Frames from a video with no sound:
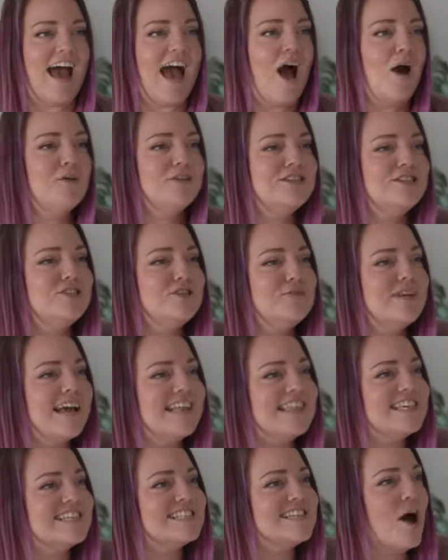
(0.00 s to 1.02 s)
How did you
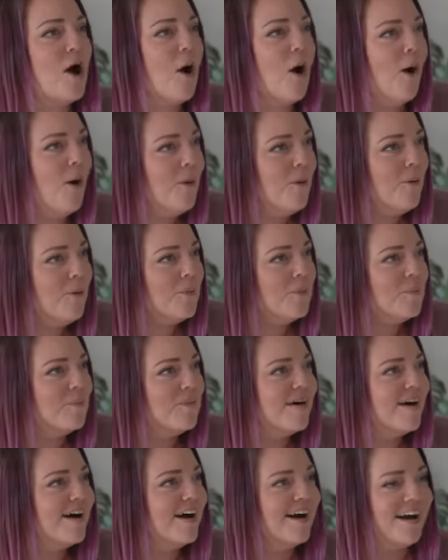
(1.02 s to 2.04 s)
get this
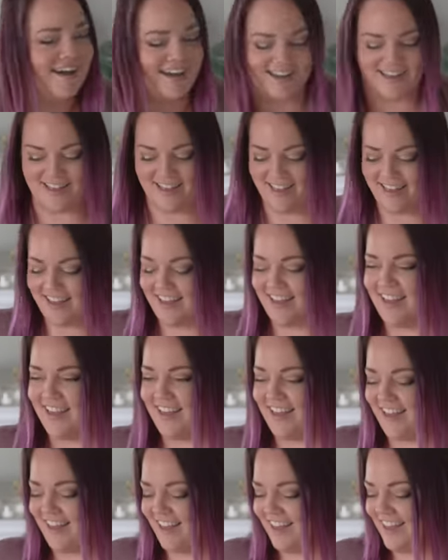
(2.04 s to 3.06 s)
home? like so
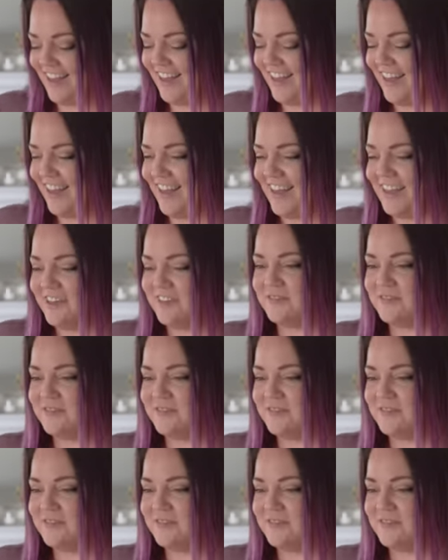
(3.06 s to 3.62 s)
stressfully.